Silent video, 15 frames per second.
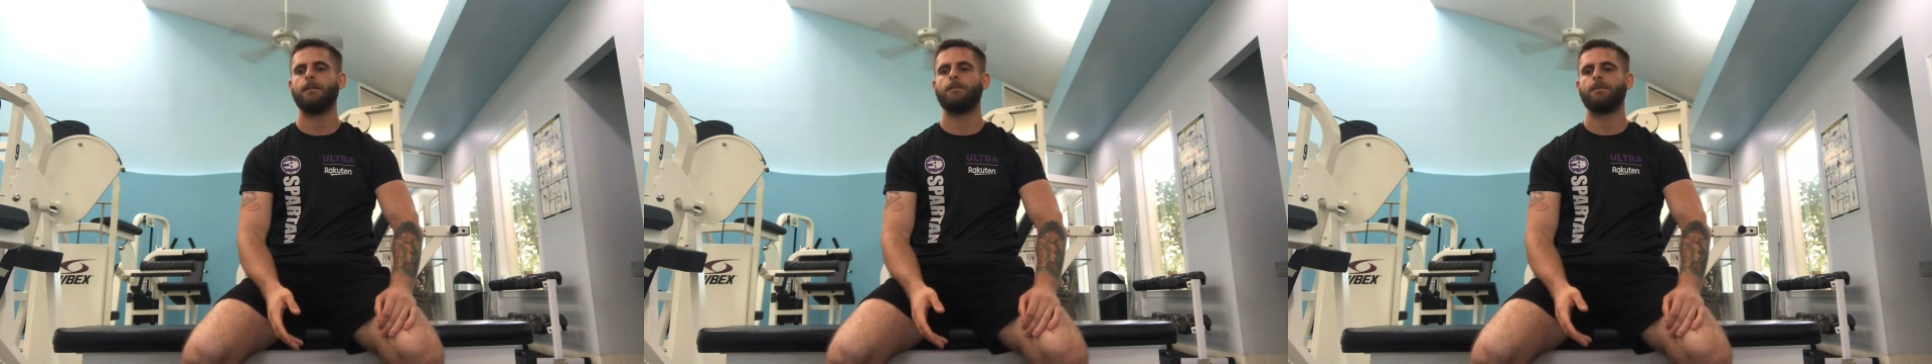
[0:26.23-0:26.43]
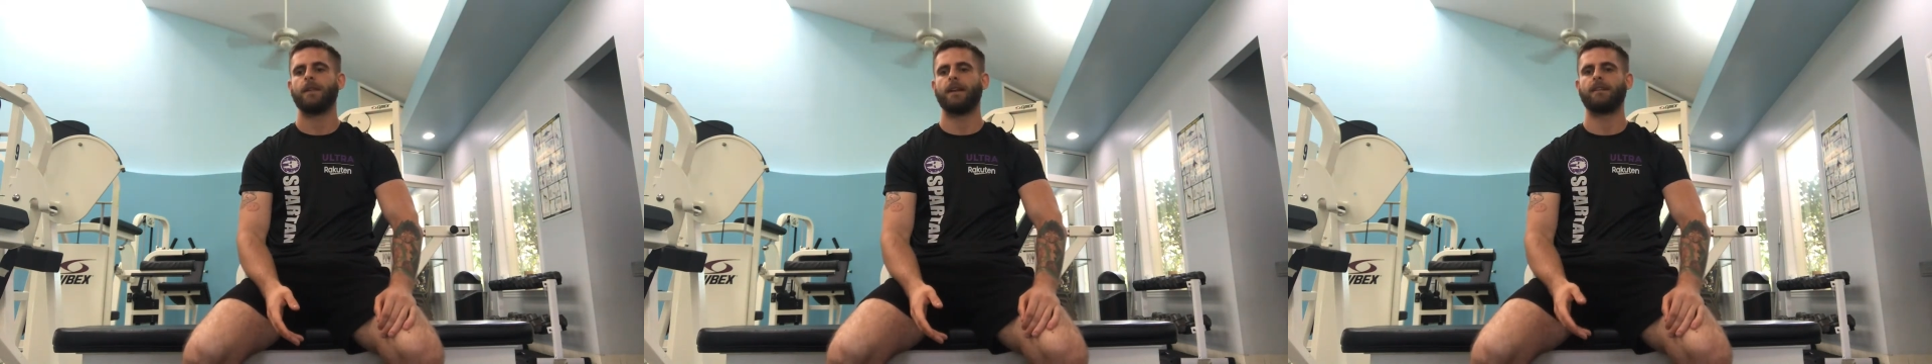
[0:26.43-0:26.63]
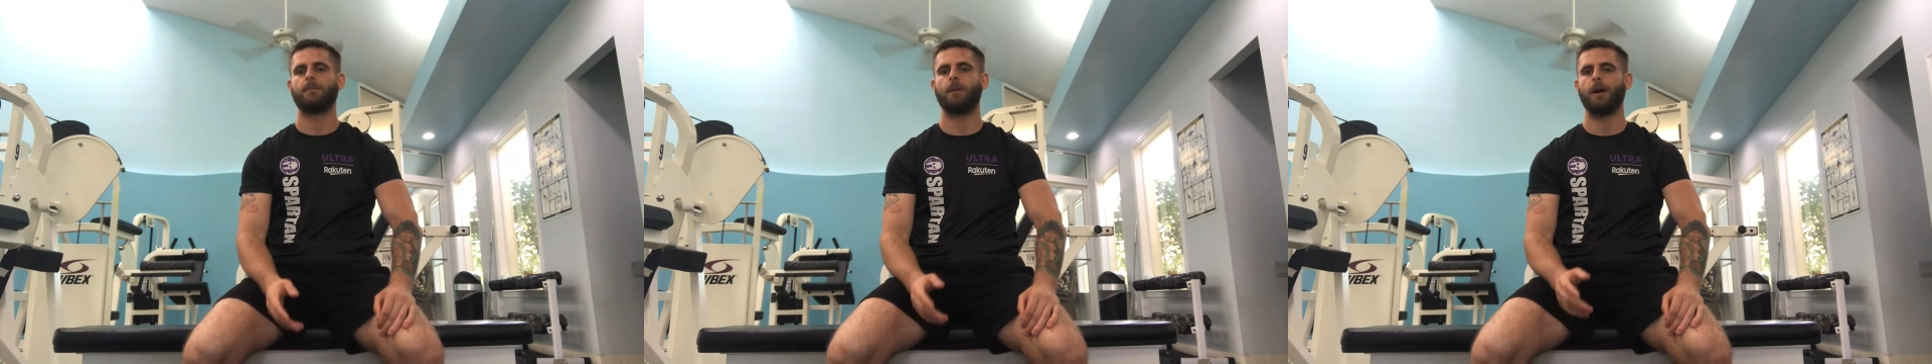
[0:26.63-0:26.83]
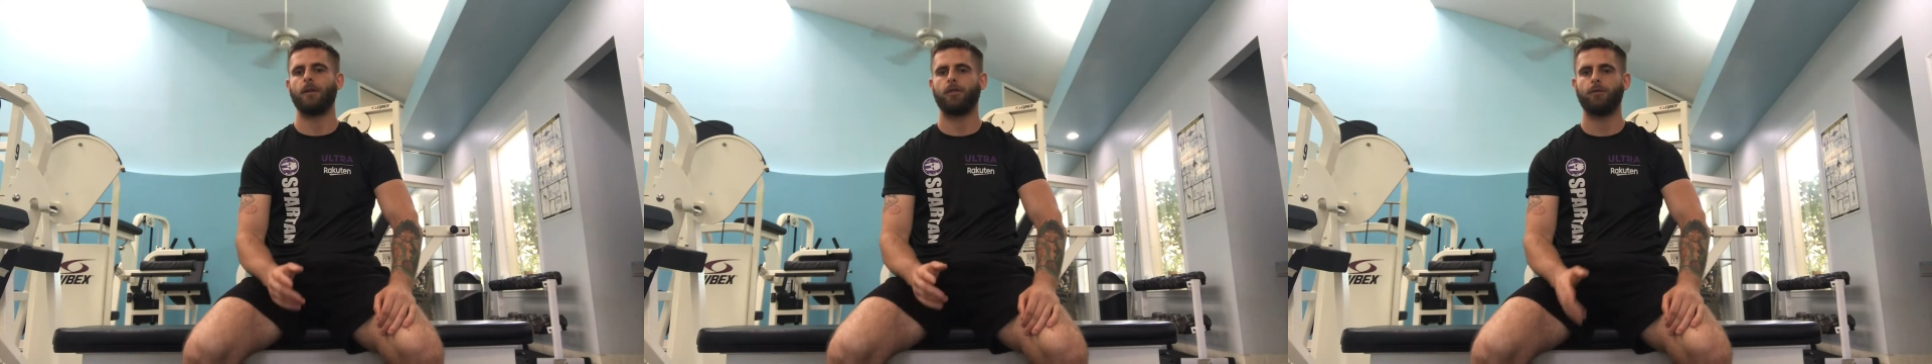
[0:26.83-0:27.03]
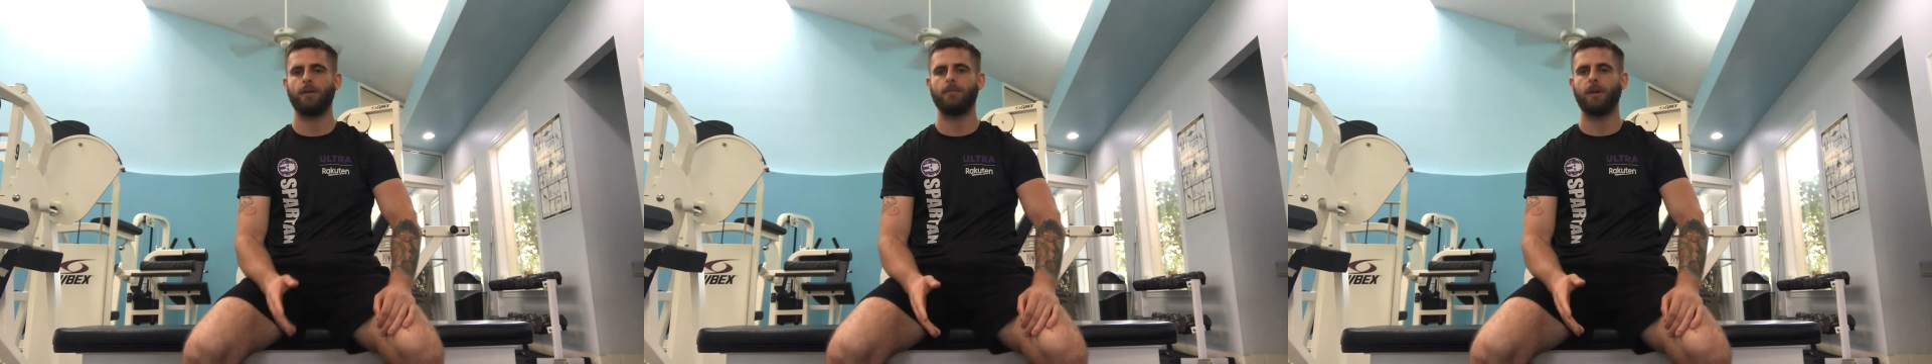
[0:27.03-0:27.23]
it's about
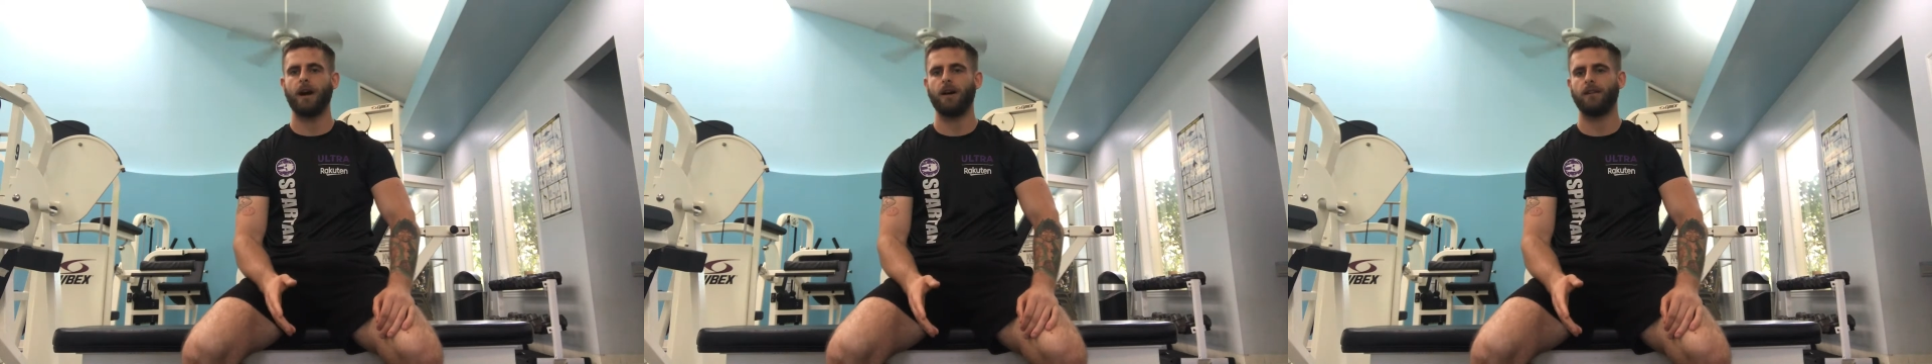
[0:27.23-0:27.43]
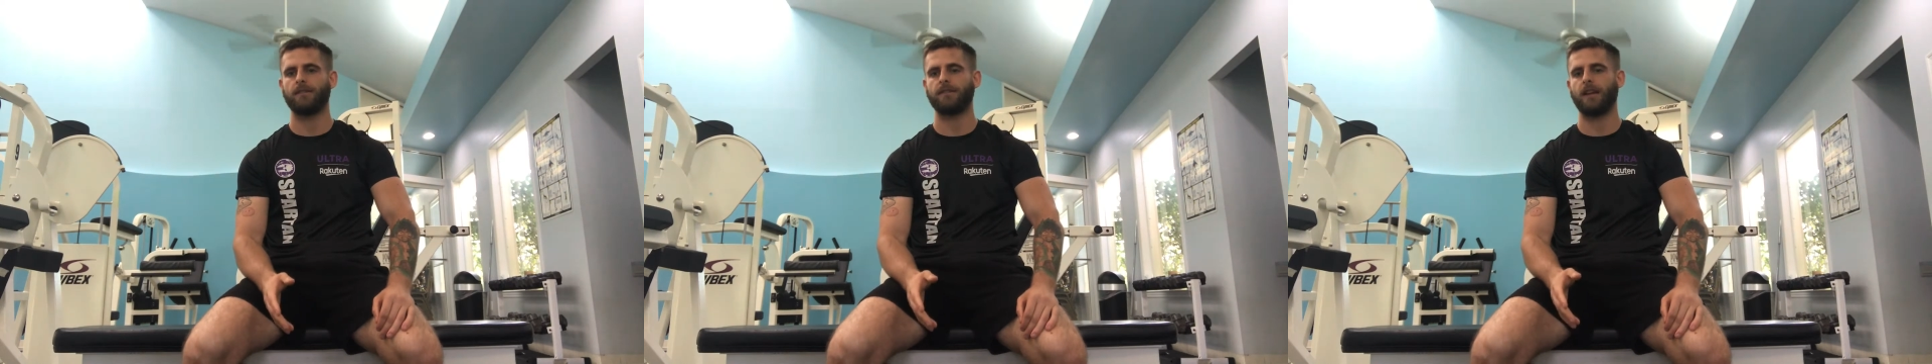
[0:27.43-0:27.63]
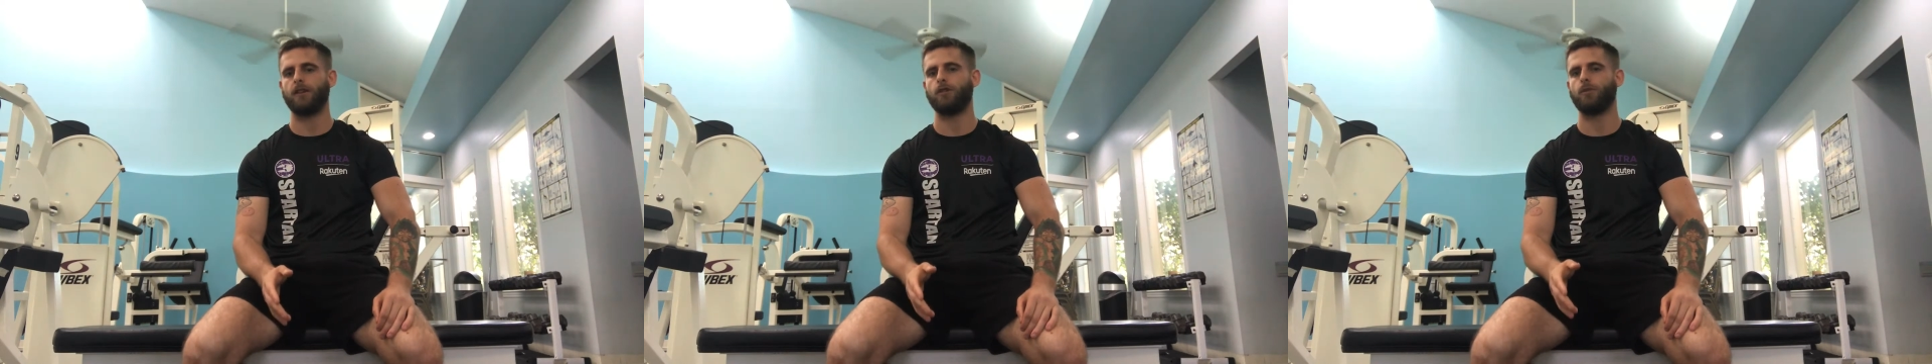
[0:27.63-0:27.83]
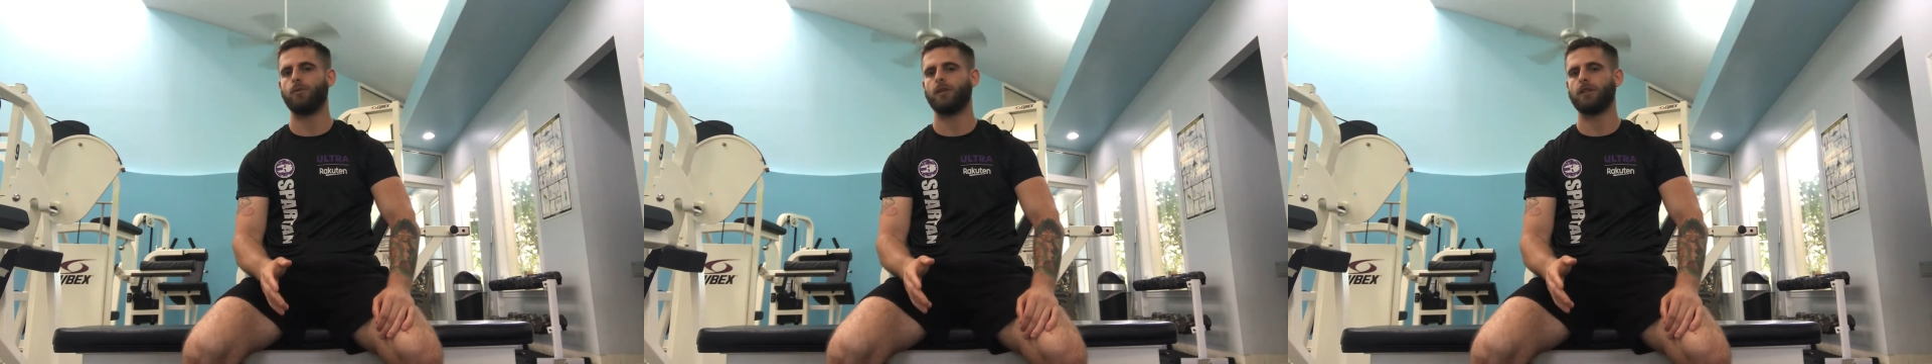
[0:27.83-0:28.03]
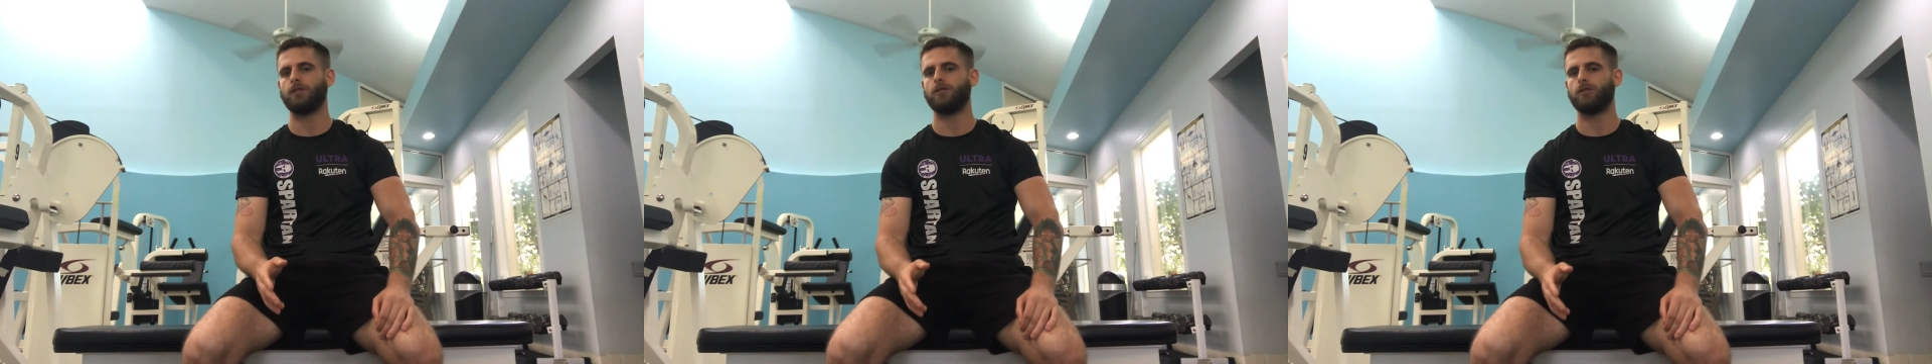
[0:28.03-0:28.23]
3 miles, and you
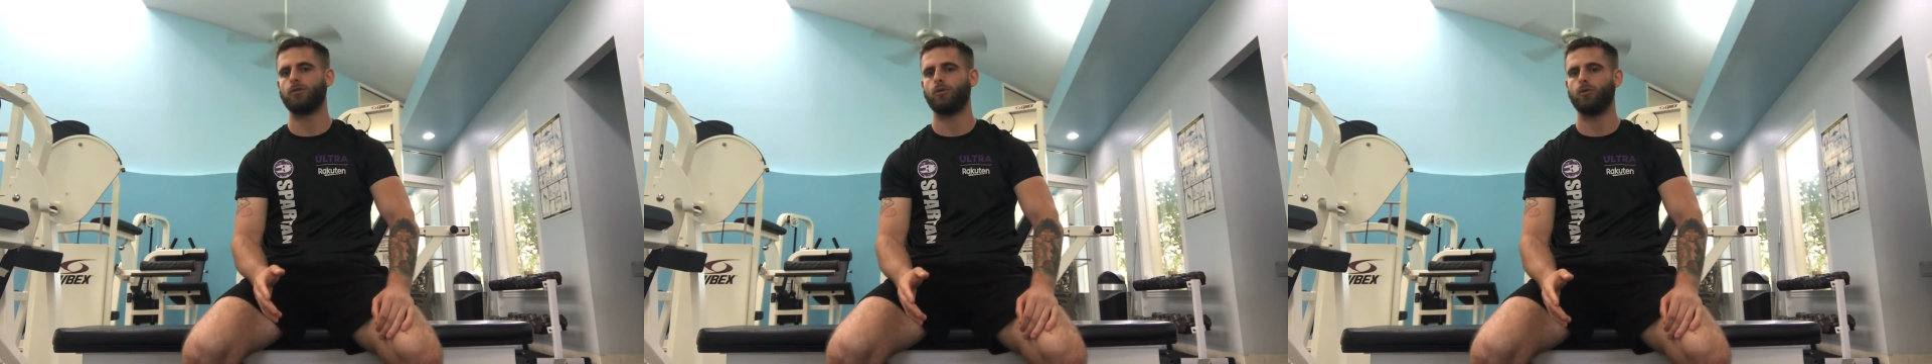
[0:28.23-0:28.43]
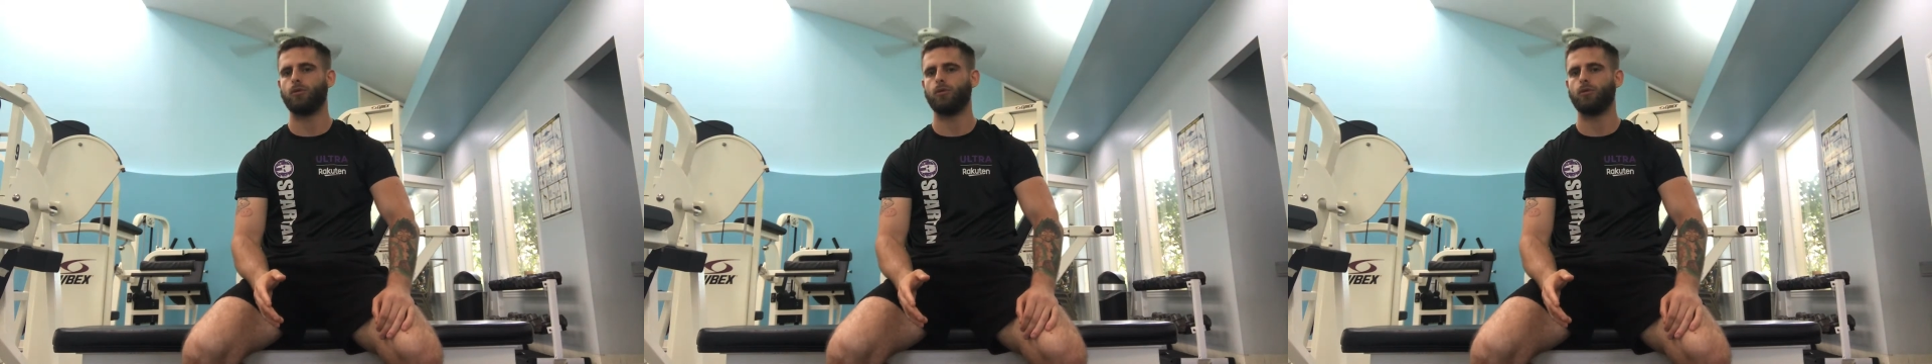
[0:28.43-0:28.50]
will do